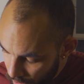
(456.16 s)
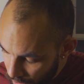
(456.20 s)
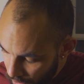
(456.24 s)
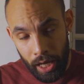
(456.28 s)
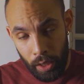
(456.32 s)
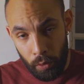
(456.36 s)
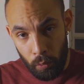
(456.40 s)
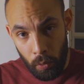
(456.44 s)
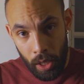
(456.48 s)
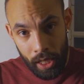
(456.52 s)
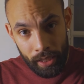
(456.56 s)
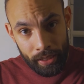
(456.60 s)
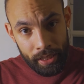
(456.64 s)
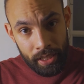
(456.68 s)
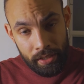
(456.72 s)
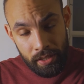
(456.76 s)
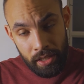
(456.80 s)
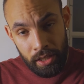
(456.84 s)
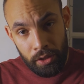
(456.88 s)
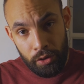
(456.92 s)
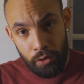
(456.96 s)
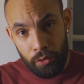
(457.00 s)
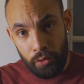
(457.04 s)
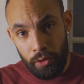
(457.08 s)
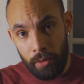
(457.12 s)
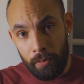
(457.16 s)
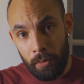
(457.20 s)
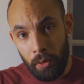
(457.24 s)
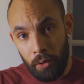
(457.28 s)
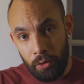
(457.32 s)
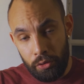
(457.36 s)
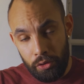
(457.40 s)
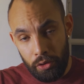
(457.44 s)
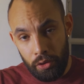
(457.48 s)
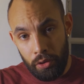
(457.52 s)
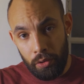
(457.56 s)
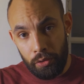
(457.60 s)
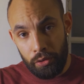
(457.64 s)
And while listening to the
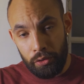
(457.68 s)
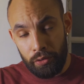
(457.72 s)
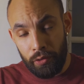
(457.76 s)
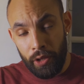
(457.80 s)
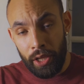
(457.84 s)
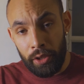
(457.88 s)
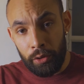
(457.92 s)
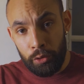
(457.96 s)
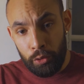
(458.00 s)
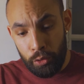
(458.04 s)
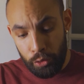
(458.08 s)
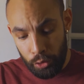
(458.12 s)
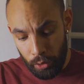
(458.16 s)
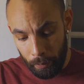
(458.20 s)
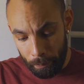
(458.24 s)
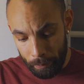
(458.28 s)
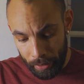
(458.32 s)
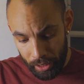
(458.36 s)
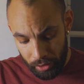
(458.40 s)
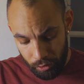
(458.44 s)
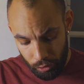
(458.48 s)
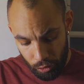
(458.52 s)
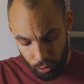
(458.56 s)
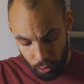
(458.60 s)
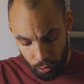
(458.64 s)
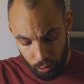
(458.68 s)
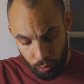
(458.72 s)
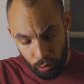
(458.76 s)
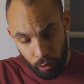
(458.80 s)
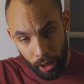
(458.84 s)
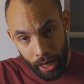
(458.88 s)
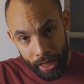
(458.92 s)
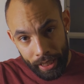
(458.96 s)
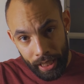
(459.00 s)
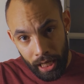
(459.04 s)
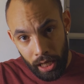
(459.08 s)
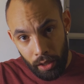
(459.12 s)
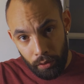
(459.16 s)
Morse code, you then do your best to
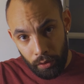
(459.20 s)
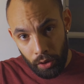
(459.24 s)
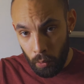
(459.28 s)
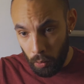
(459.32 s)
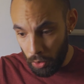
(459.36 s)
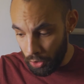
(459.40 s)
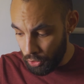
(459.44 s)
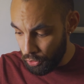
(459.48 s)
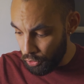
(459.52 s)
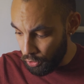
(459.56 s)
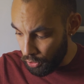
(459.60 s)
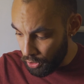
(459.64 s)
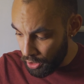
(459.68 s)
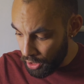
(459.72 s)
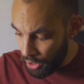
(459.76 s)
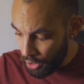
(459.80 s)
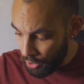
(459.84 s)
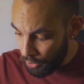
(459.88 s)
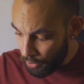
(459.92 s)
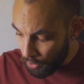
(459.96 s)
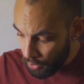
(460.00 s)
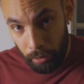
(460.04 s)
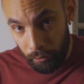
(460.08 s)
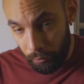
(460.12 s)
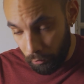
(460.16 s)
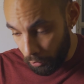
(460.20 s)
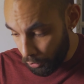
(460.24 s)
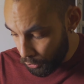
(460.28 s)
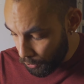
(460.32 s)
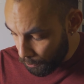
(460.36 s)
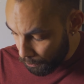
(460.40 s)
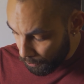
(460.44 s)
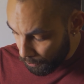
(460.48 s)
write out what you hear before you